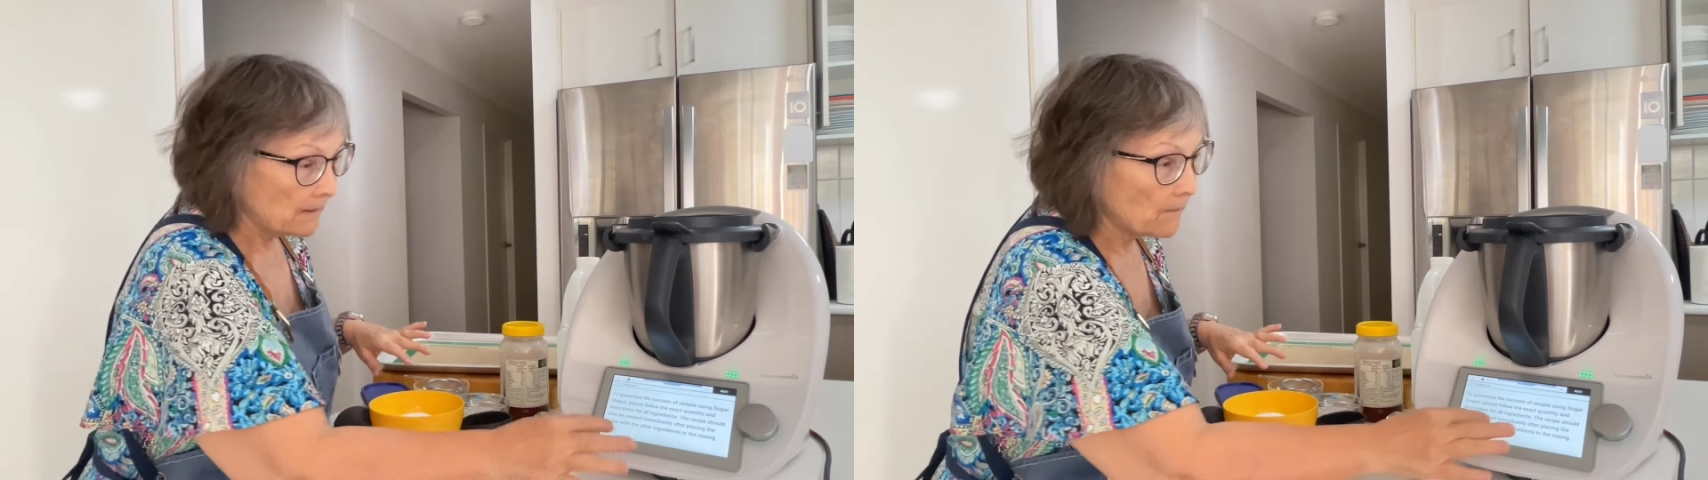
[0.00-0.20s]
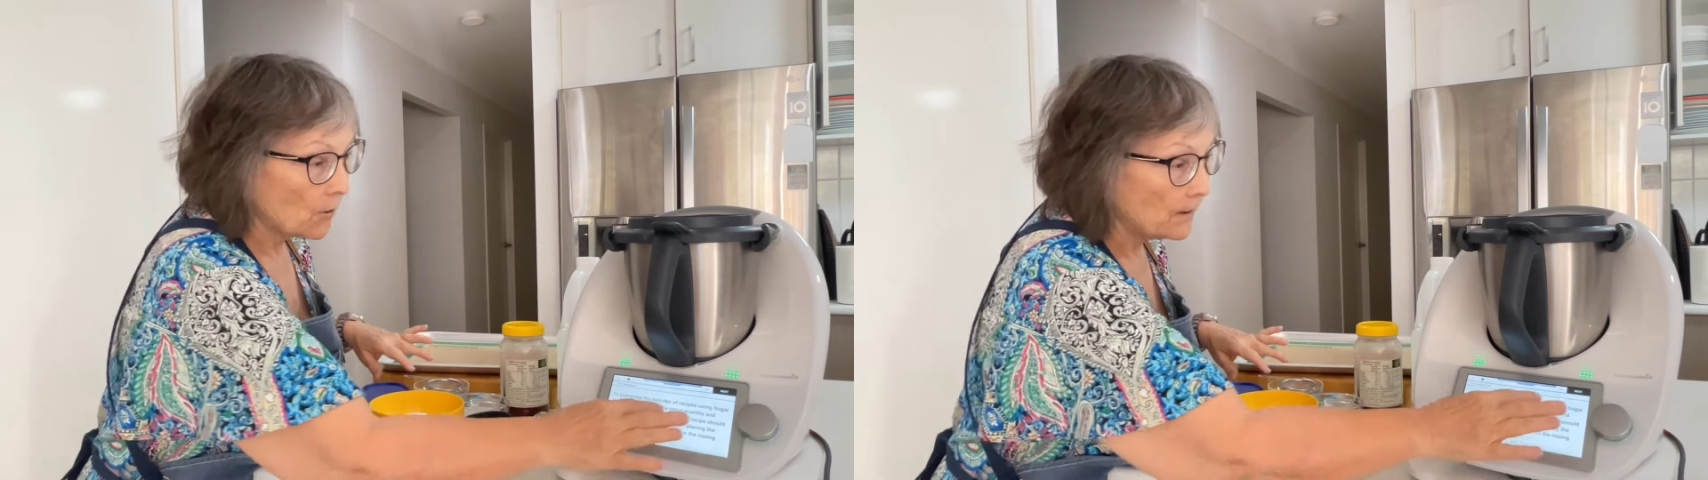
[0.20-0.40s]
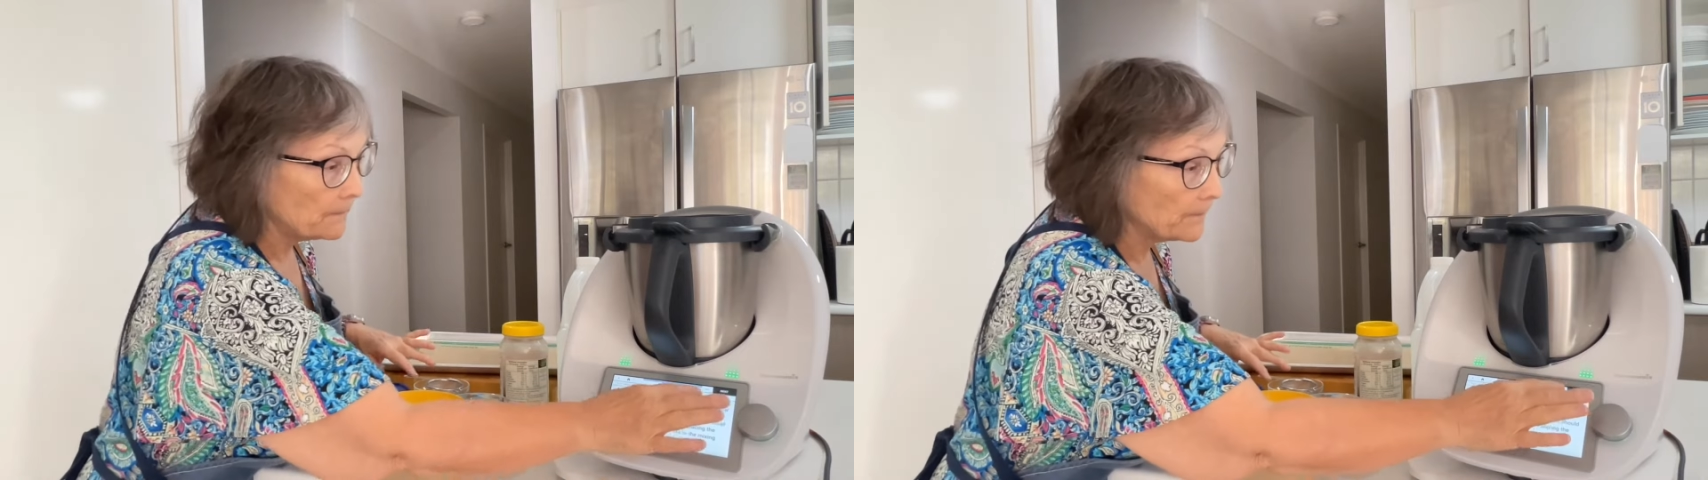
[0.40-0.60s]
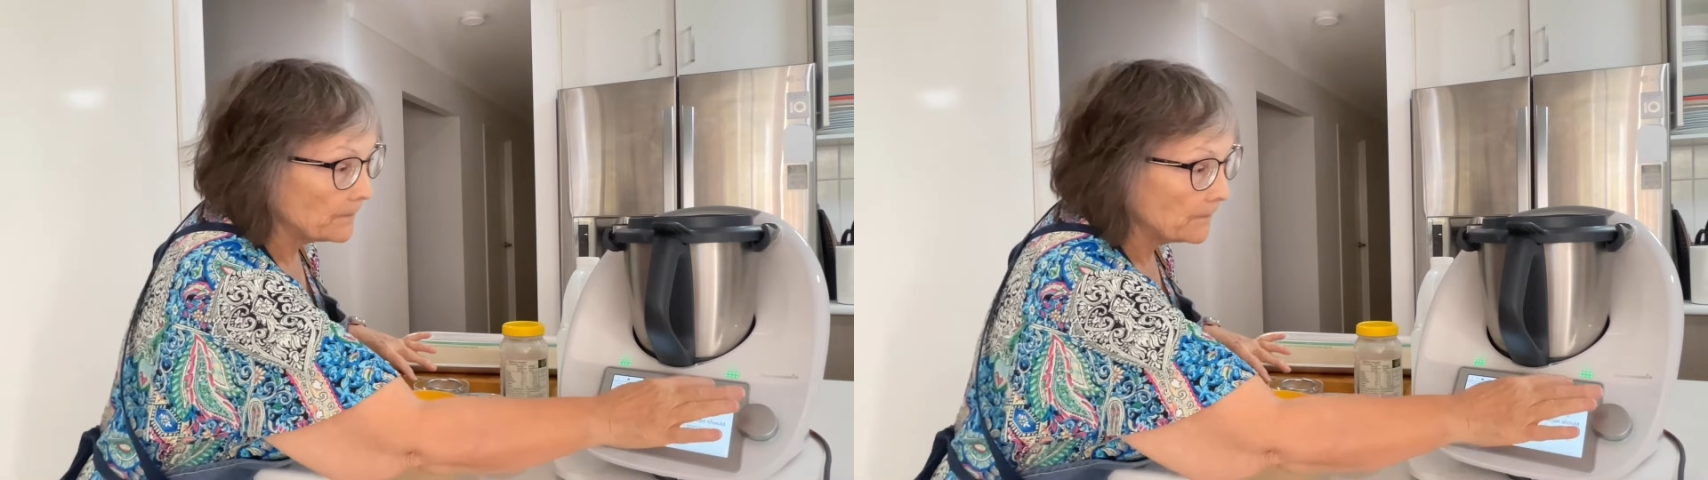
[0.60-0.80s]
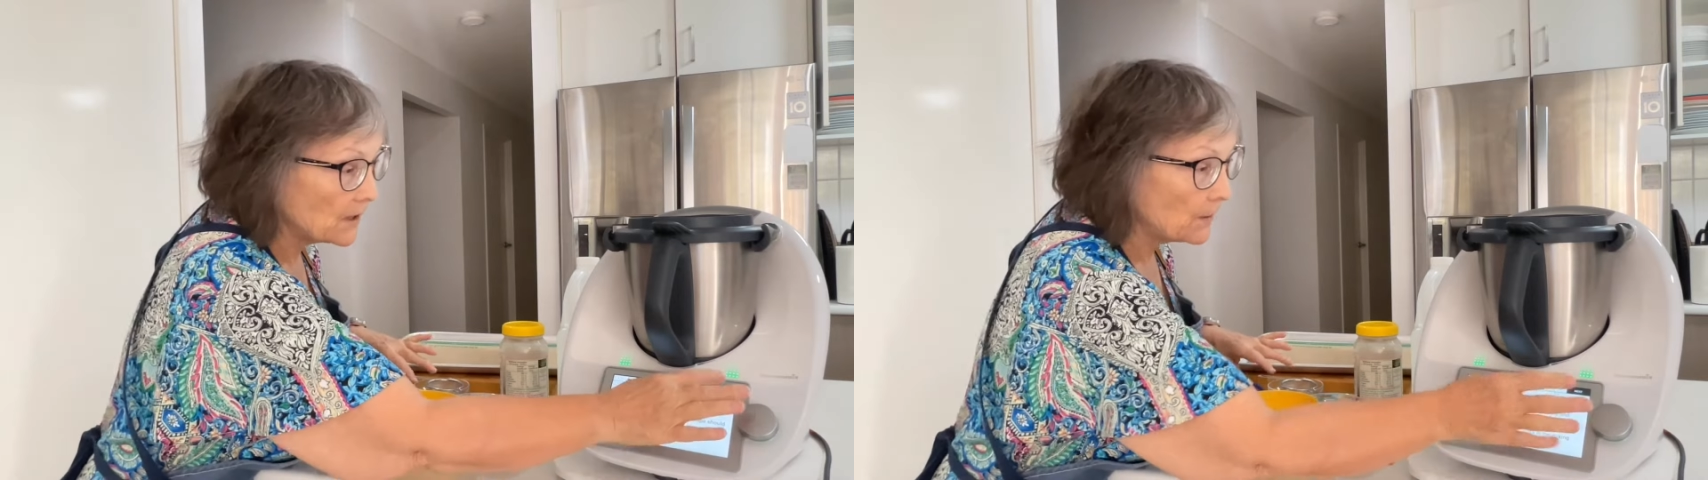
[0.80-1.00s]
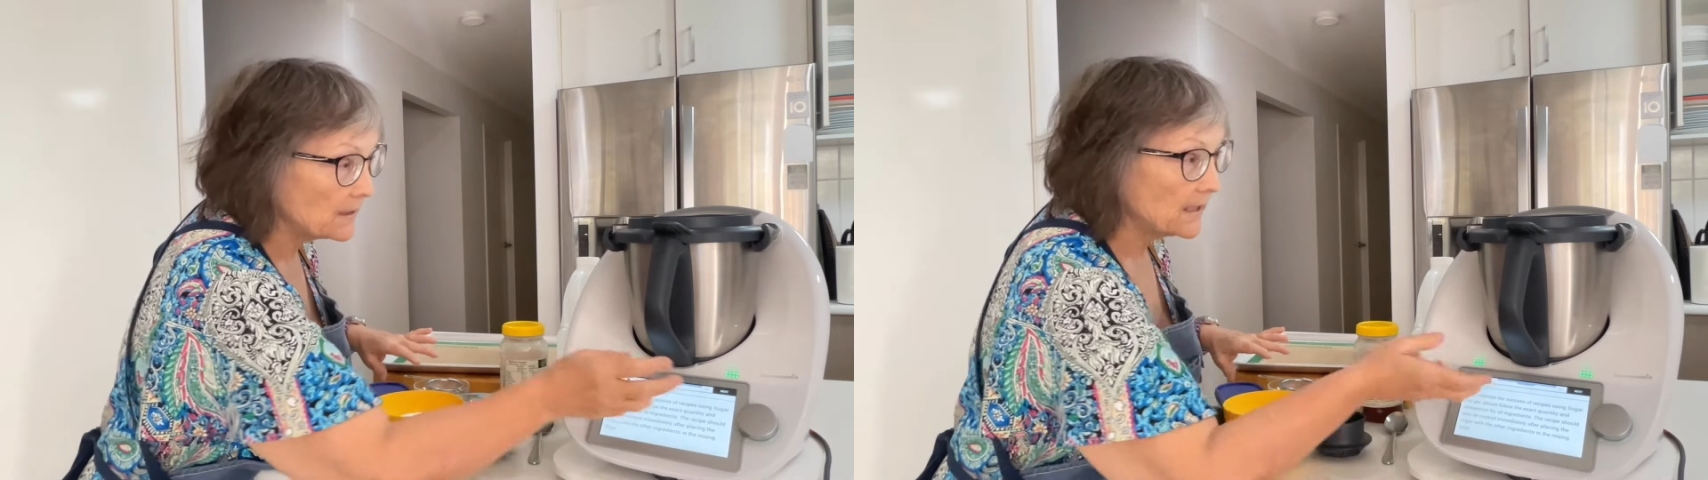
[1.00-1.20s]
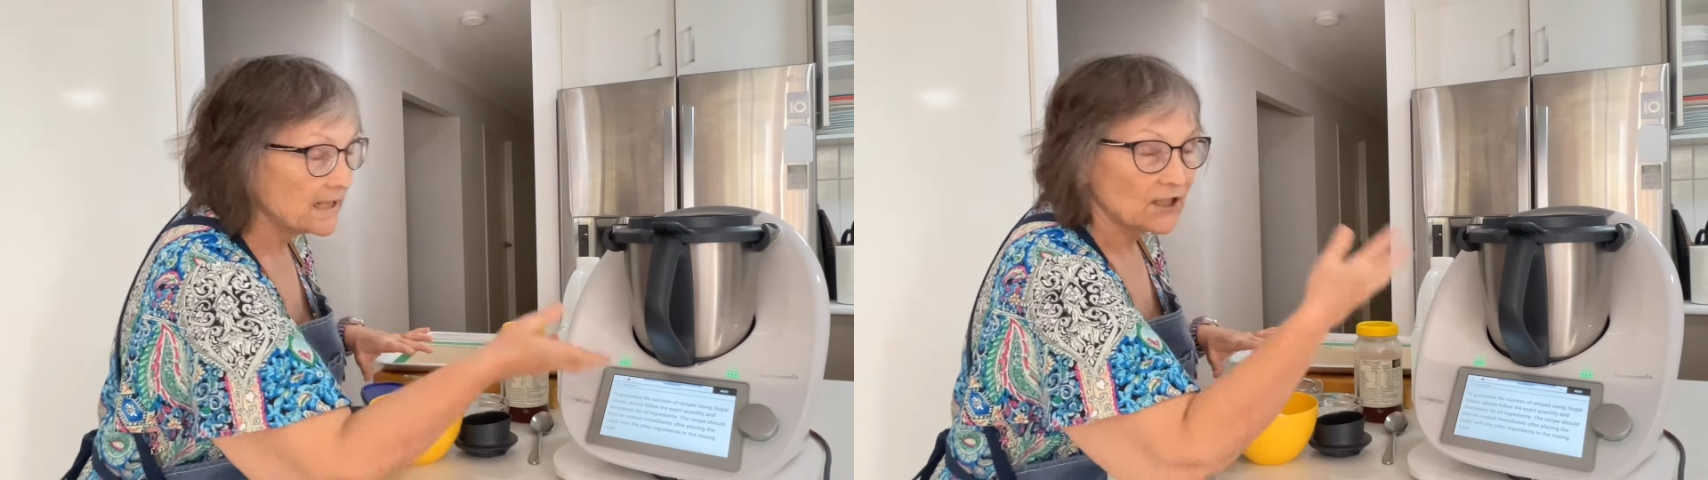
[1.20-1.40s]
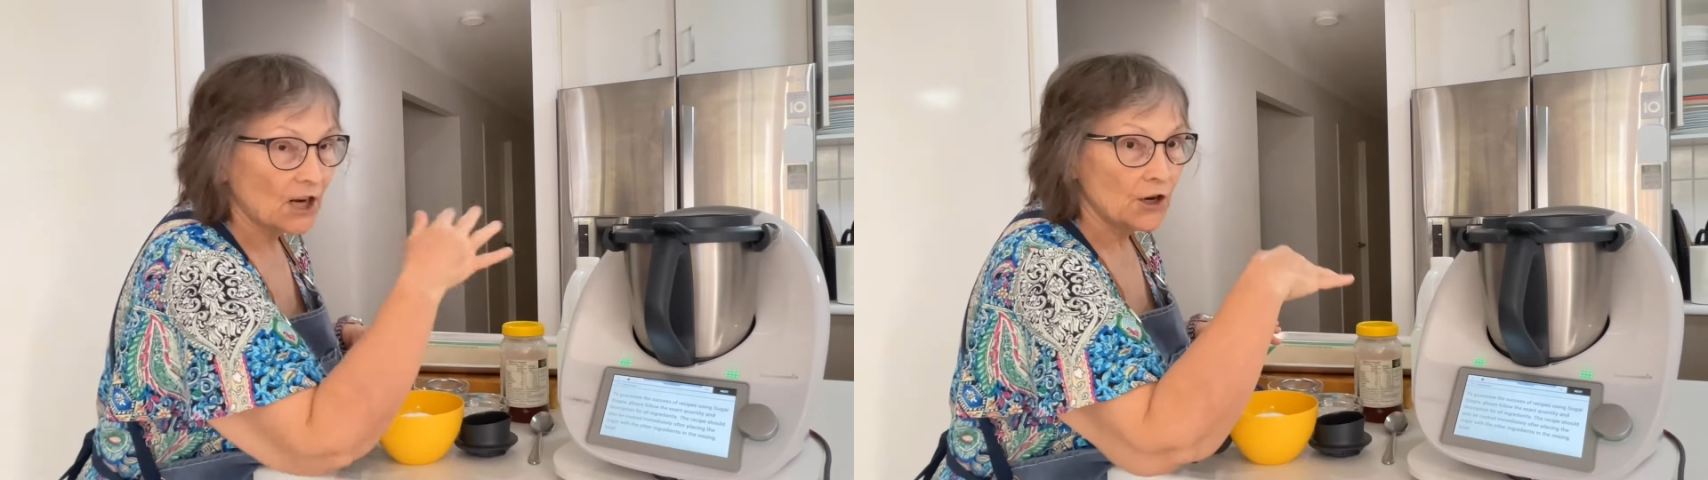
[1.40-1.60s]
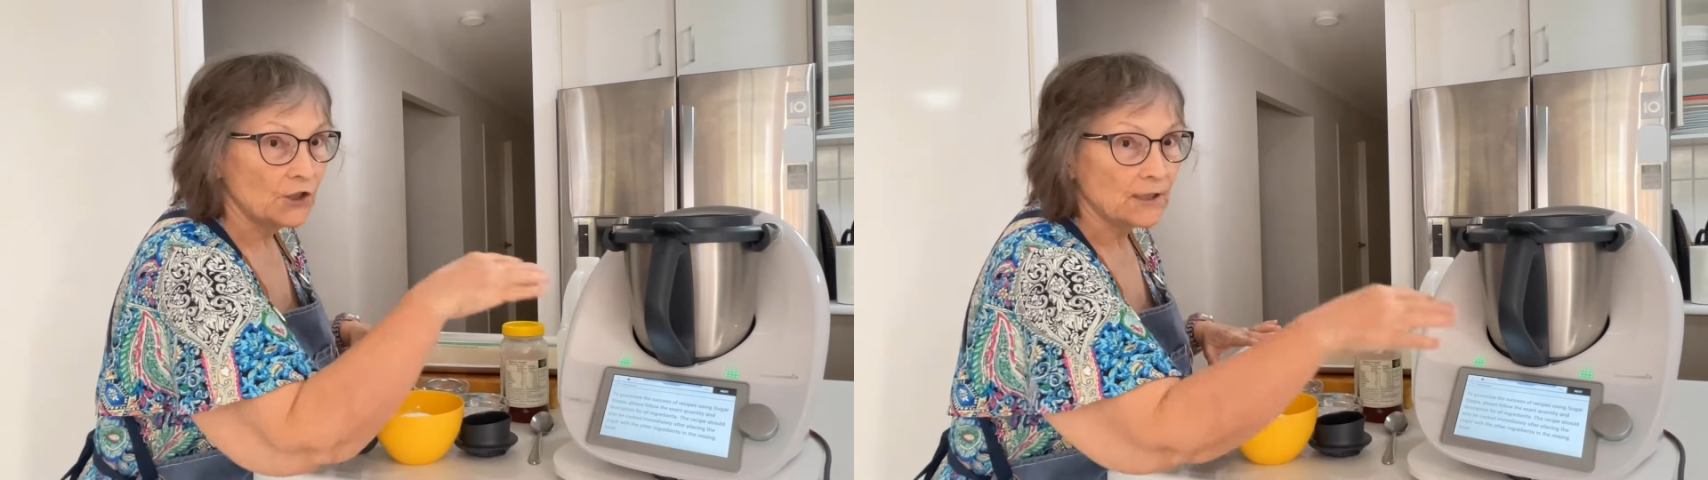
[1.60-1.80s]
Right, so it says don't